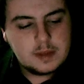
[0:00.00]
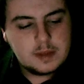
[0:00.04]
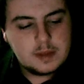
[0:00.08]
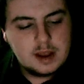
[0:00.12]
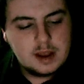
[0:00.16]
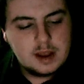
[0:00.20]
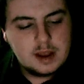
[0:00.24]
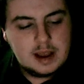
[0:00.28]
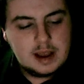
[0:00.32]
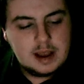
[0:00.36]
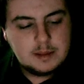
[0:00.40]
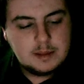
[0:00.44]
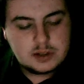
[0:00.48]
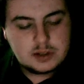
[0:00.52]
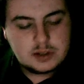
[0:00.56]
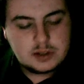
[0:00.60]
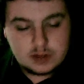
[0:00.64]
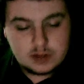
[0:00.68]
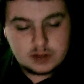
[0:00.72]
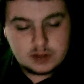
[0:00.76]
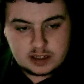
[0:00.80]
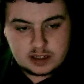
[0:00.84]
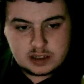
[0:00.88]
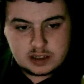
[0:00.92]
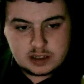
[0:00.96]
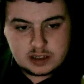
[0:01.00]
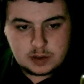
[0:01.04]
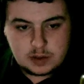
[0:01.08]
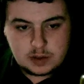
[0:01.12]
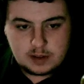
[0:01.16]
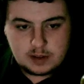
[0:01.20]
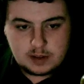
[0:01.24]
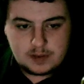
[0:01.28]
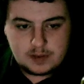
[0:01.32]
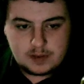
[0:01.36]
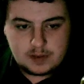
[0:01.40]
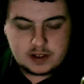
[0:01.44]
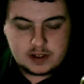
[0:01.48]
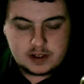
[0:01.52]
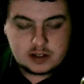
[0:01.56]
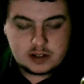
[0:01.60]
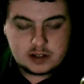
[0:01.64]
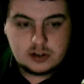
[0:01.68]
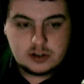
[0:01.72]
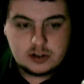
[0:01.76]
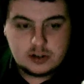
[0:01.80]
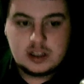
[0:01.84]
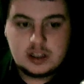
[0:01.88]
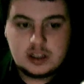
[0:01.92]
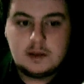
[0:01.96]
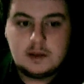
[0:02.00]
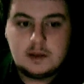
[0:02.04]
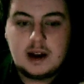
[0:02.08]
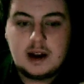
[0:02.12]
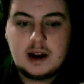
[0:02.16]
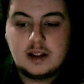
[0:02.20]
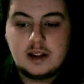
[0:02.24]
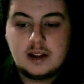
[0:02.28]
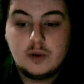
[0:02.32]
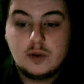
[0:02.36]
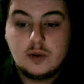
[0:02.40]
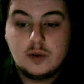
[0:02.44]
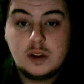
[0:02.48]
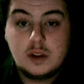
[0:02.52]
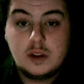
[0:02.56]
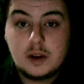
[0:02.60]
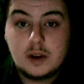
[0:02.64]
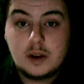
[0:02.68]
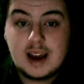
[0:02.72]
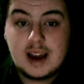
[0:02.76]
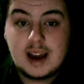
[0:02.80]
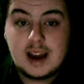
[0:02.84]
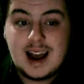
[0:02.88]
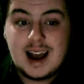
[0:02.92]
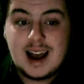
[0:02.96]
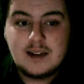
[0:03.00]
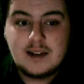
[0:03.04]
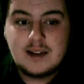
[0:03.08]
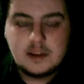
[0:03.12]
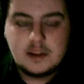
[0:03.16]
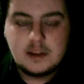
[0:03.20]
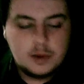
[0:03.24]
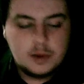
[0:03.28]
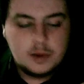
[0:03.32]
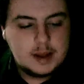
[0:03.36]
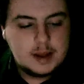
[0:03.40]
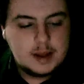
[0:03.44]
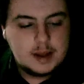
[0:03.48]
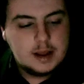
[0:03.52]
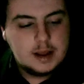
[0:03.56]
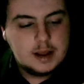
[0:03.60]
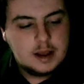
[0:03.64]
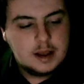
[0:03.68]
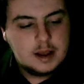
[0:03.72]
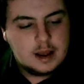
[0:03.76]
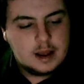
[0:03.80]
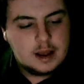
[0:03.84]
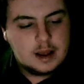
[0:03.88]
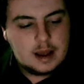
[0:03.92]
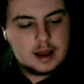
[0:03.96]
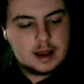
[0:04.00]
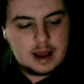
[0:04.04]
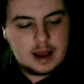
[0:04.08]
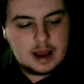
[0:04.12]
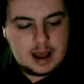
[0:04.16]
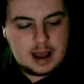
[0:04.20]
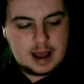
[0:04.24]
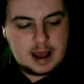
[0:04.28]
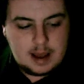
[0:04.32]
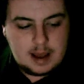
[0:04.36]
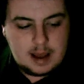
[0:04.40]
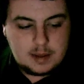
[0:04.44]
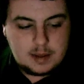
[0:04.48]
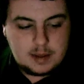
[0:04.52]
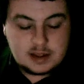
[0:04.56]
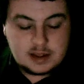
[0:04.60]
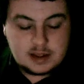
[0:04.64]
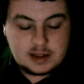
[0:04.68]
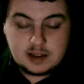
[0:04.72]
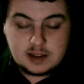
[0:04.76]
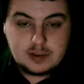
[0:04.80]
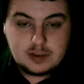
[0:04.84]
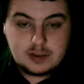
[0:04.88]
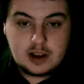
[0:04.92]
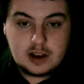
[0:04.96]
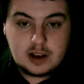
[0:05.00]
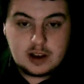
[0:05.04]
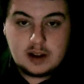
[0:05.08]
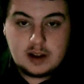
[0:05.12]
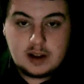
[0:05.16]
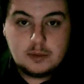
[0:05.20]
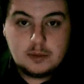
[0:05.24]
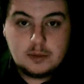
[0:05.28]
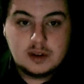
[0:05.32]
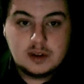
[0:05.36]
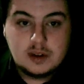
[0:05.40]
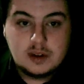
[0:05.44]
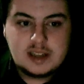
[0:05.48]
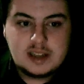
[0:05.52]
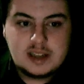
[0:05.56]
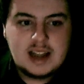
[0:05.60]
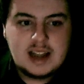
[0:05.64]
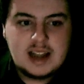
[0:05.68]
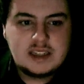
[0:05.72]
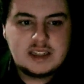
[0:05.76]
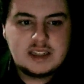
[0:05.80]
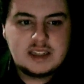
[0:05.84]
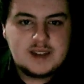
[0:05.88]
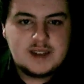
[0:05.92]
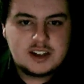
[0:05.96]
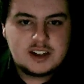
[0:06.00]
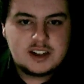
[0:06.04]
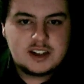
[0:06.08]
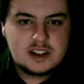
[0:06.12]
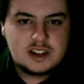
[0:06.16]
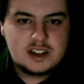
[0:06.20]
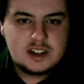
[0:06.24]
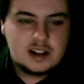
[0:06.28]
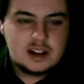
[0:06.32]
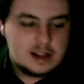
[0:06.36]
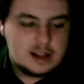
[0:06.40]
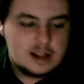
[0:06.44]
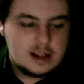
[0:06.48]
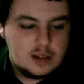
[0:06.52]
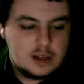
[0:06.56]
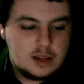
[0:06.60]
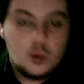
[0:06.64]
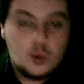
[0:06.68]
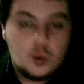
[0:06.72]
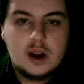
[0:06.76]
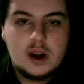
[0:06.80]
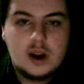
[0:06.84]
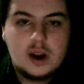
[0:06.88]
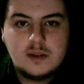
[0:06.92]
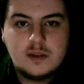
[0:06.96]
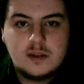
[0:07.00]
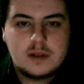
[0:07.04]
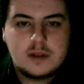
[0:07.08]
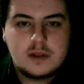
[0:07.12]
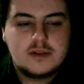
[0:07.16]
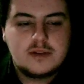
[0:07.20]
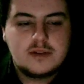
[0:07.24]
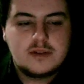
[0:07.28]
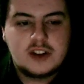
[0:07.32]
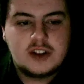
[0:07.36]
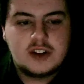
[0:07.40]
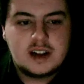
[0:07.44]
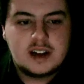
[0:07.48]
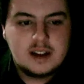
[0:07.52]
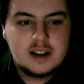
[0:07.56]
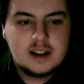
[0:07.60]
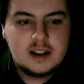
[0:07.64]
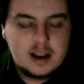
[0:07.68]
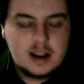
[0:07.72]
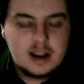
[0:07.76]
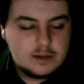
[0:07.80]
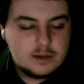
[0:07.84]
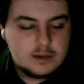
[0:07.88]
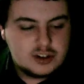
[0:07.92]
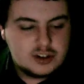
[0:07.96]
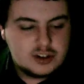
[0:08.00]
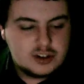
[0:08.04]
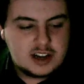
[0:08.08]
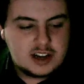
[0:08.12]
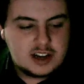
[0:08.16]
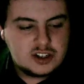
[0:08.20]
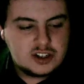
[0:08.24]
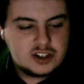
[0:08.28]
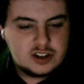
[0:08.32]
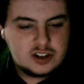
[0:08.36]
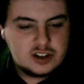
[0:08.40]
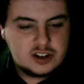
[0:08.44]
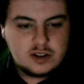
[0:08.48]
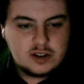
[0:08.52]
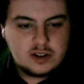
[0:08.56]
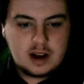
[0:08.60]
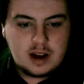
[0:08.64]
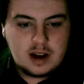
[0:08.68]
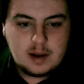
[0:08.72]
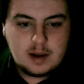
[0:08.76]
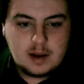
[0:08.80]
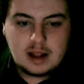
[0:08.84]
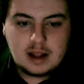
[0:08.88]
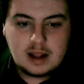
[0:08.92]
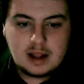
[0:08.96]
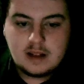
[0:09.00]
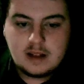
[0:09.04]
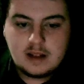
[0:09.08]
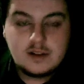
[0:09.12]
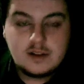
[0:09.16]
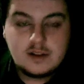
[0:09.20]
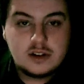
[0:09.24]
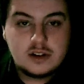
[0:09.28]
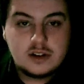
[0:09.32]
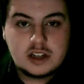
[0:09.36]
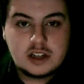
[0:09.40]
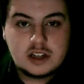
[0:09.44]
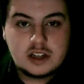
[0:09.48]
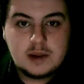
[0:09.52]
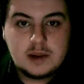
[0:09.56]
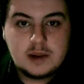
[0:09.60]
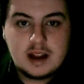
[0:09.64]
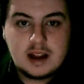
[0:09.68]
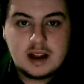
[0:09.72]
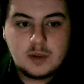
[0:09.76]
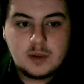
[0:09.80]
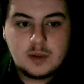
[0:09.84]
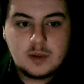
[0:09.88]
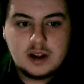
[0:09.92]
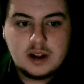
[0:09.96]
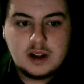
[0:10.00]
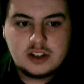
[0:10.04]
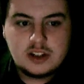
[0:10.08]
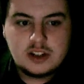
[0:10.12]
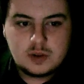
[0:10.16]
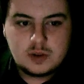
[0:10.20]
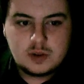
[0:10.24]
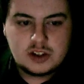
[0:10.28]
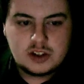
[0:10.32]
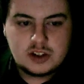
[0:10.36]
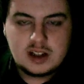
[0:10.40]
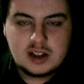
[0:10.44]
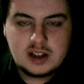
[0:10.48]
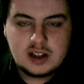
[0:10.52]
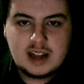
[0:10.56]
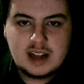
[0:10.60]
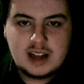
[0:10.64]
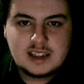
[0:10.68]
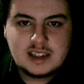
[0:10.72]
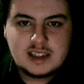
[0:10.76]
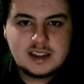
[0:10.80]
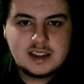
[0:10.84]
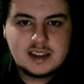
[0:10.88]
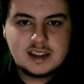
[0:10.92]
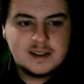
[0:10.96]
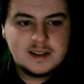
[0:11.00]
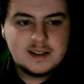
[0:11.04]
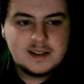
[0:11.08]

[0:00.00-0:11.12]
Um, so this is the one, my first thoughts & Gabbana, the only one I have at the moment. Um, until they bring out a more intense version, the one with project projection. You know, I, I love Dolce & Gabbana, the one. I just wish it lasted.